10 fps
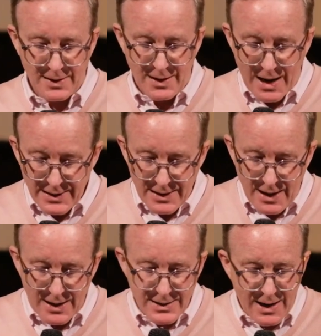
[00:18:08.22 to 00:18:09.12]
And,
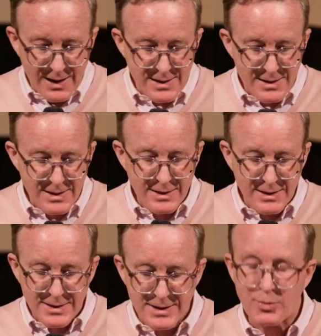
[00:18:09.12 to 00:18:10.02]
and, and
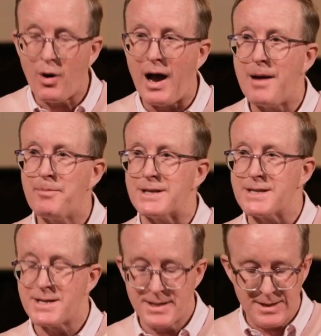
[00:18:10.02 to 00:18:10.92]
this is what happens.